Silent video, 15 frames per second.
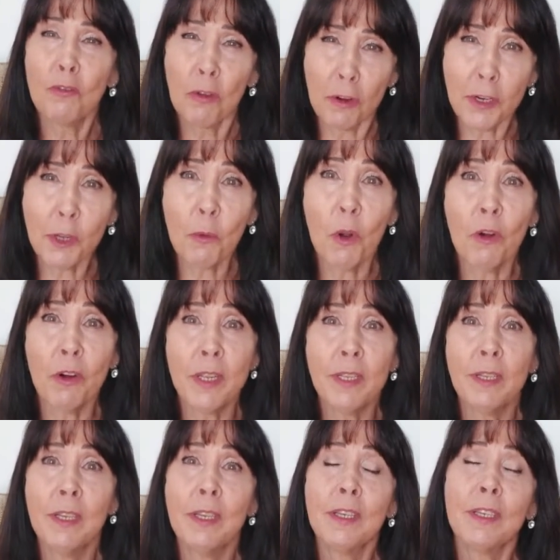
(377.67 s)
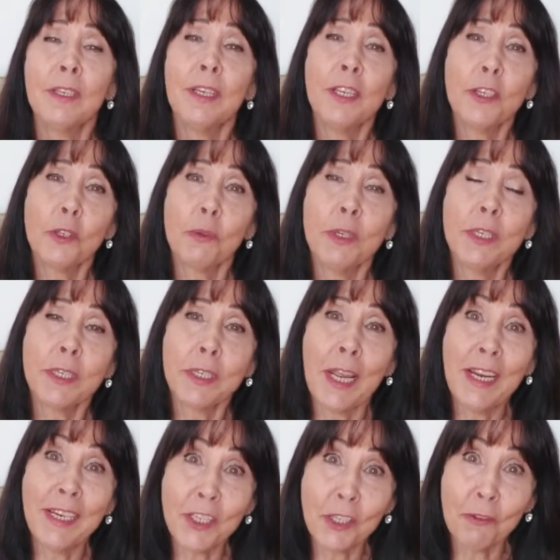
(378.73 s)
Chronic worry can lead to an
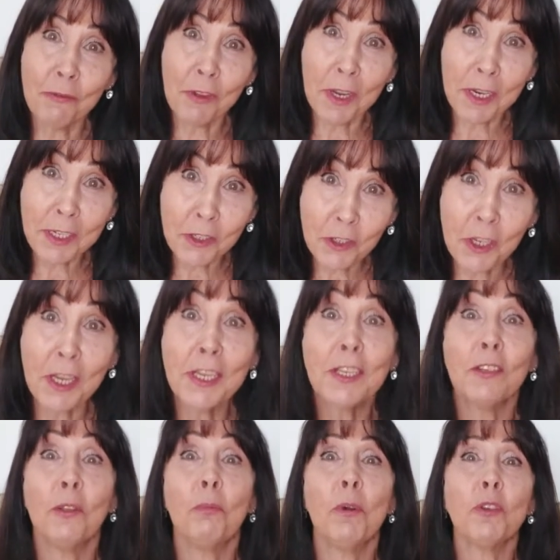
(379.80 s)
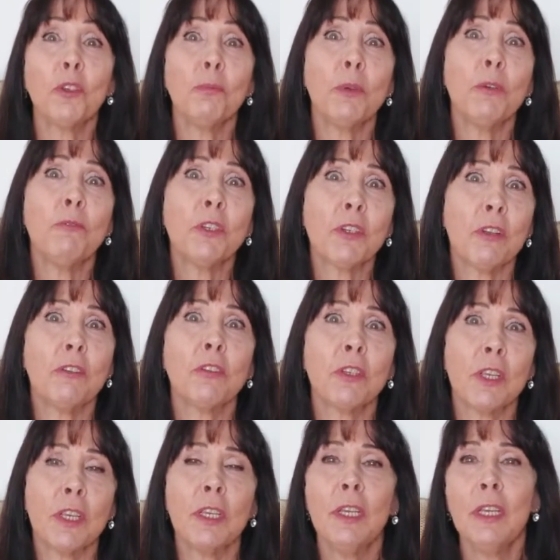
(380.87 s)
intensifying cycle, possibly
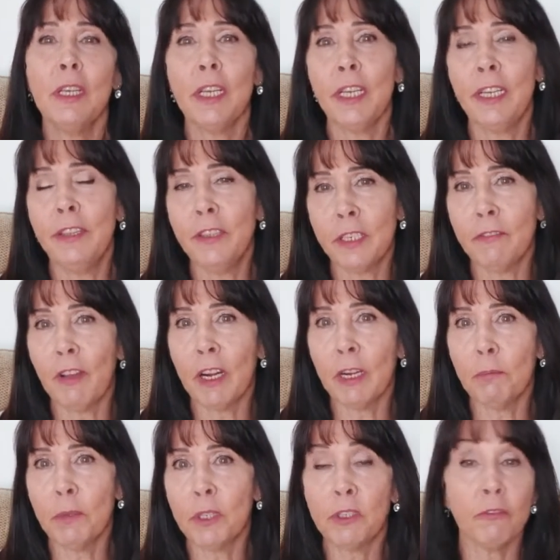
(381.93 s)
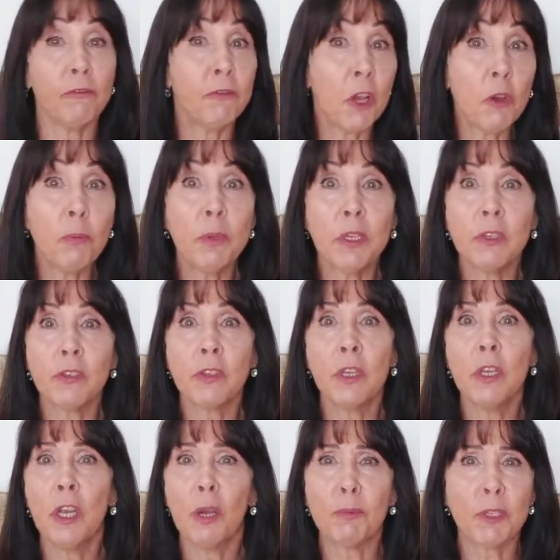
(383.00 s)
resulting in the development of phobias,
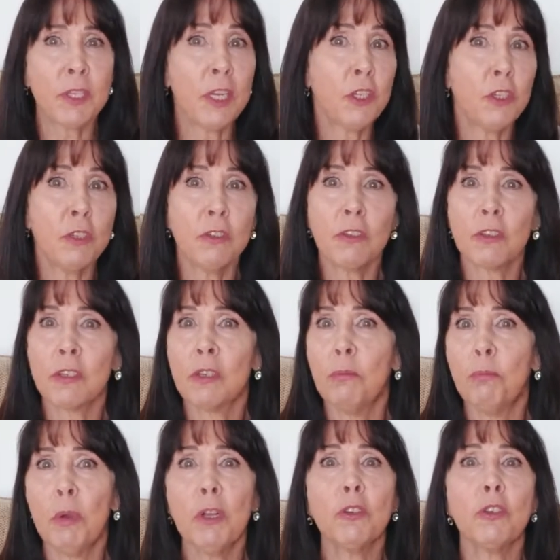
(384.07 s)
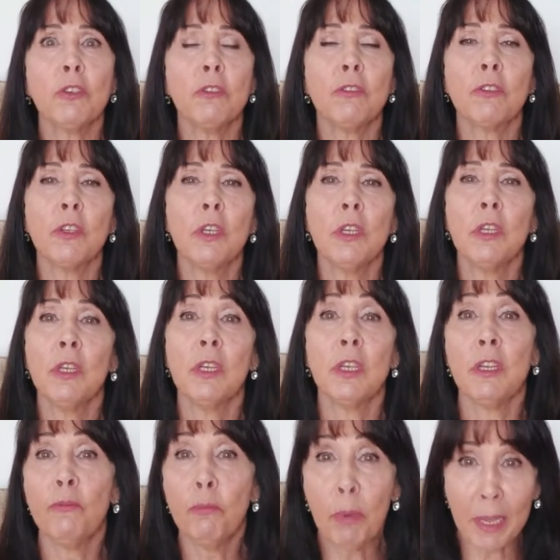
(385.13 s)
obsessions, compulsions,
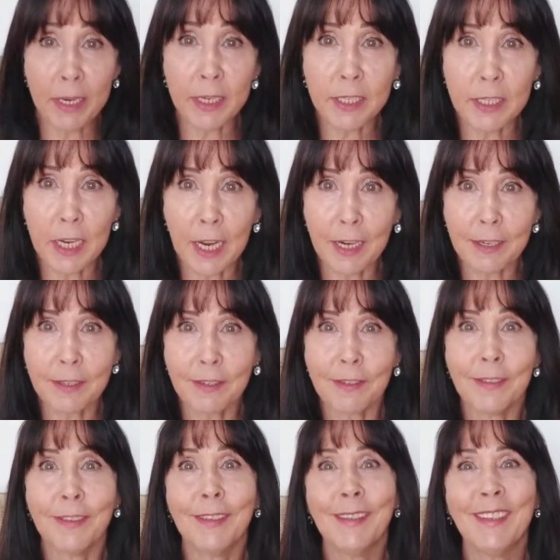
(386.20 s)
and even panic attacks.